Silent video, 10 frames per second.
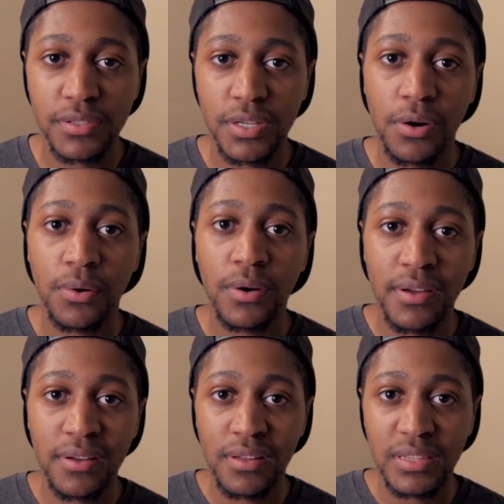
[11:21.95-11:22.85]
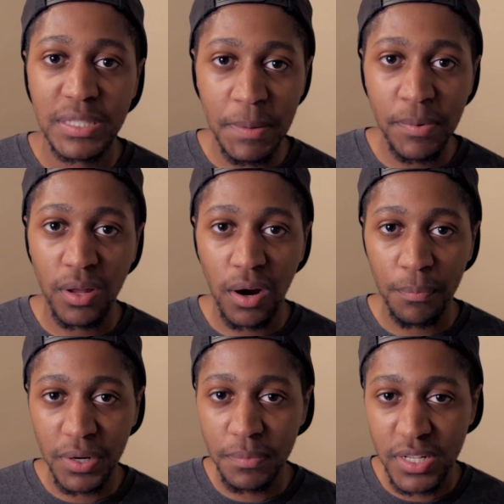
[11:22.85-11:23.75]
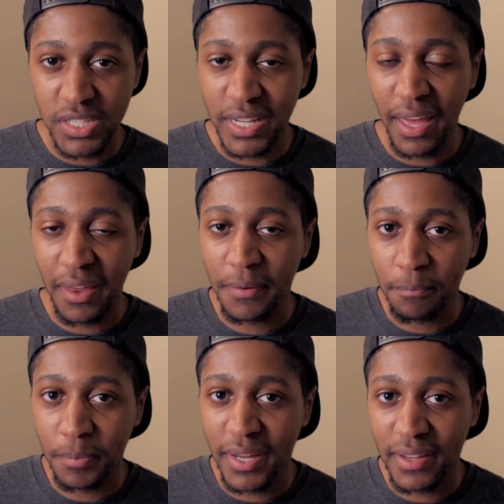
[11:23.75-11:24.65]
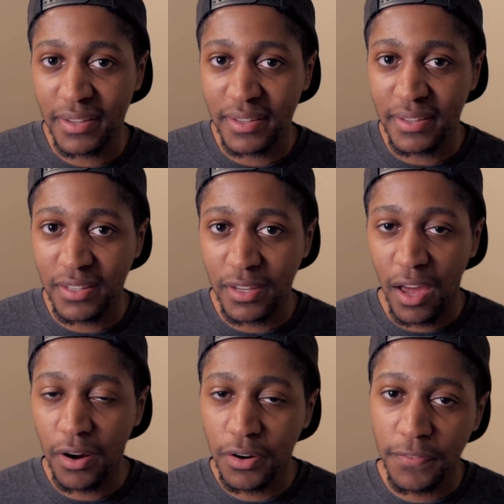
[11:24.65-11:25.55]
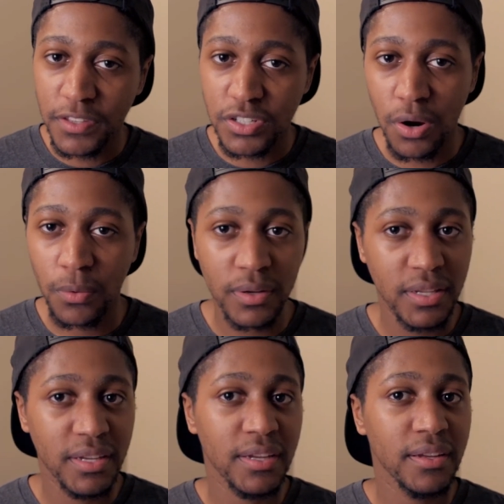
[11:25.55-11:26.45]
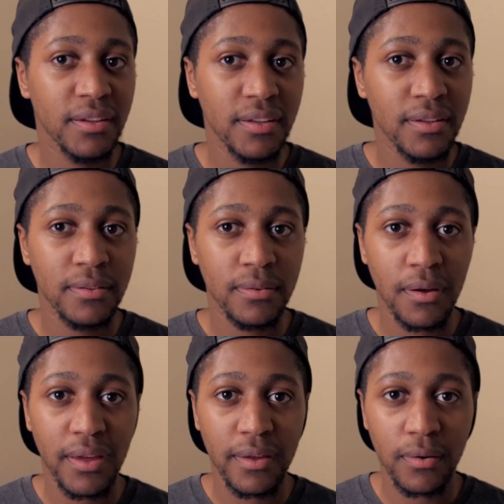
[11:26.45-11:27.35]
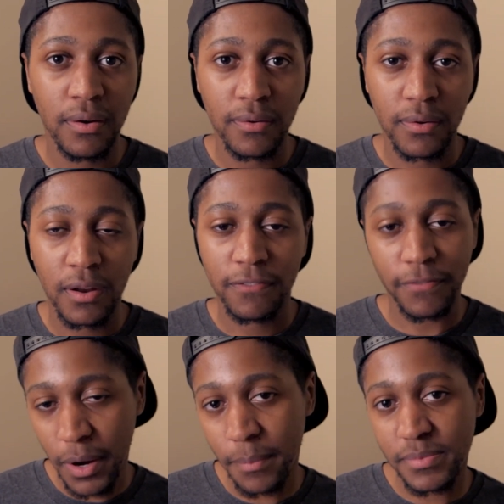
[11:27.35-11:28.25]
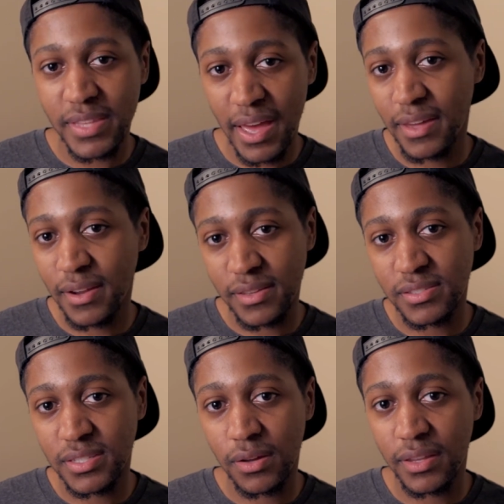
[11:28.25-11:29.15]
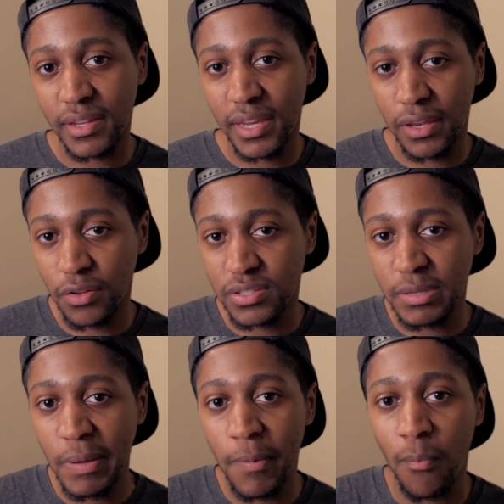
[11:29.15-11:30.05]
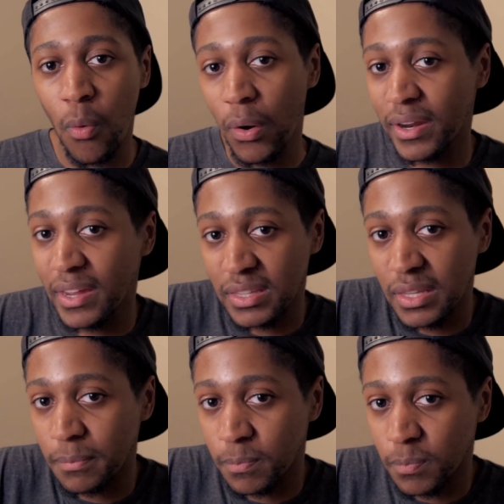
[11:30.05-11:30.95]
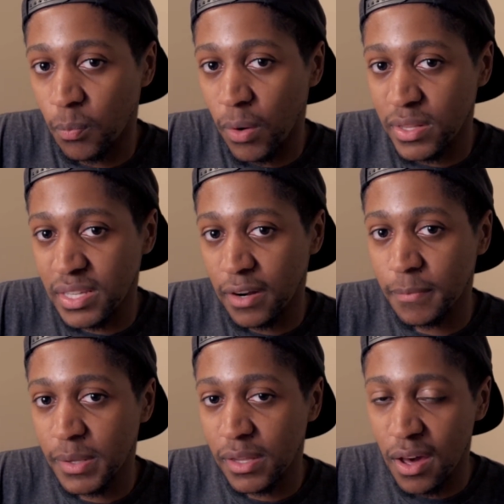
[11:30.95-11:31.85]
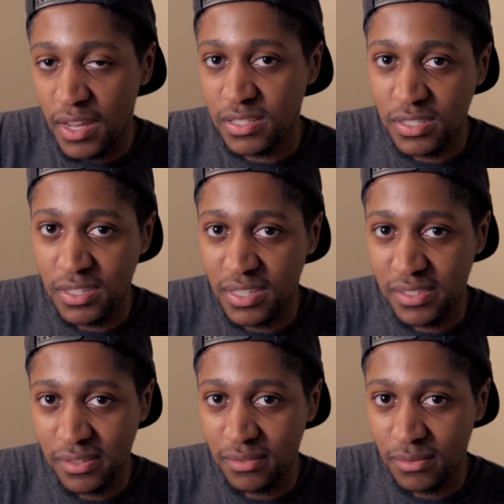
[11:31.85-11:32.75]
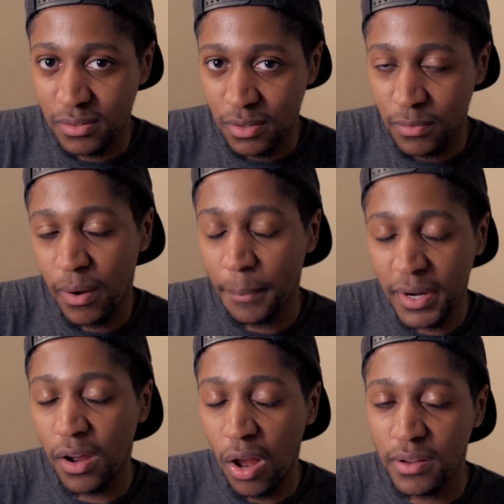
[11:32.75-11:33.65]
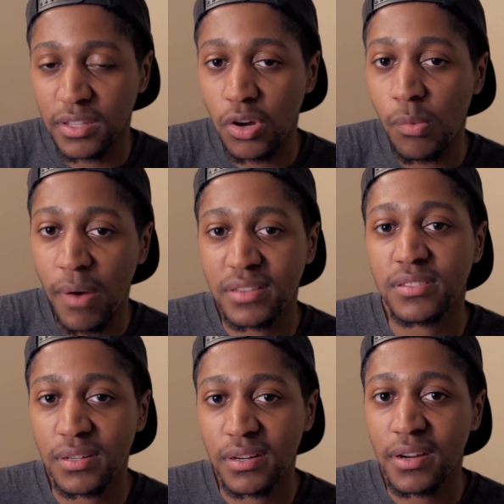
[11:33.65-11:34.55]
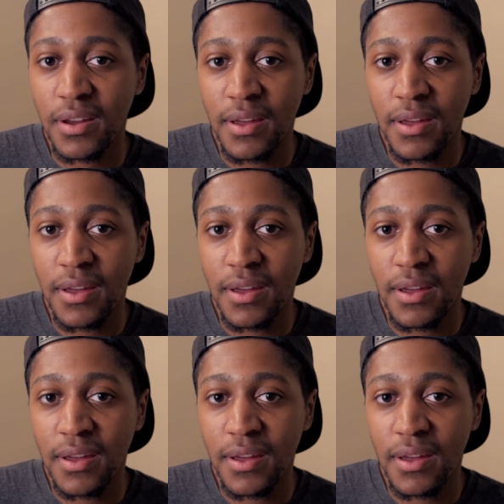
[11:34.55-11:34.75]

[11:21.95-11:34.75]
So these people are pretty much dead, but I don't know if the show really confirms that necessarily. Like, you don't see people mourning the ones that have been lost to this, well, I'm going to call it the goo monster.